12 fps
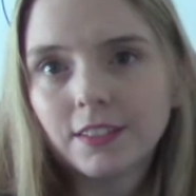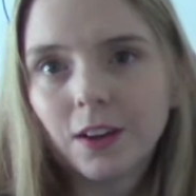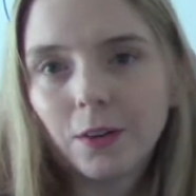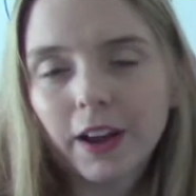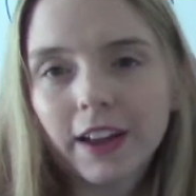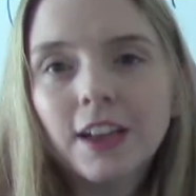
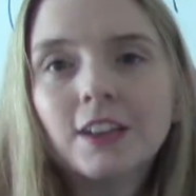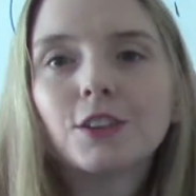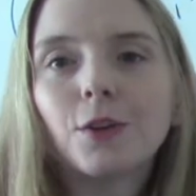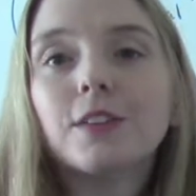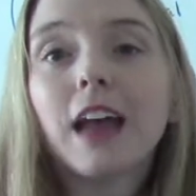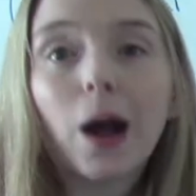okay? So
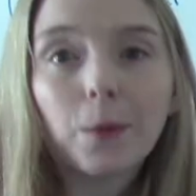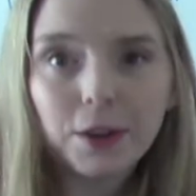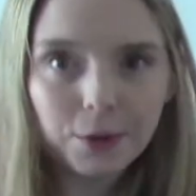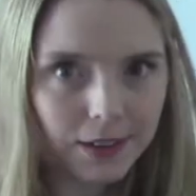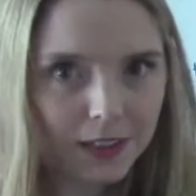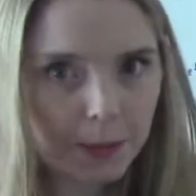not what
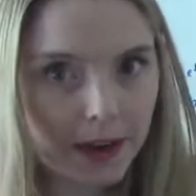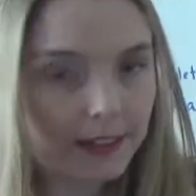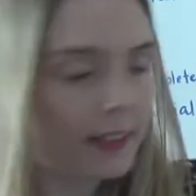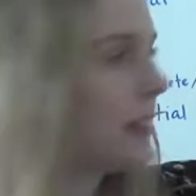you expected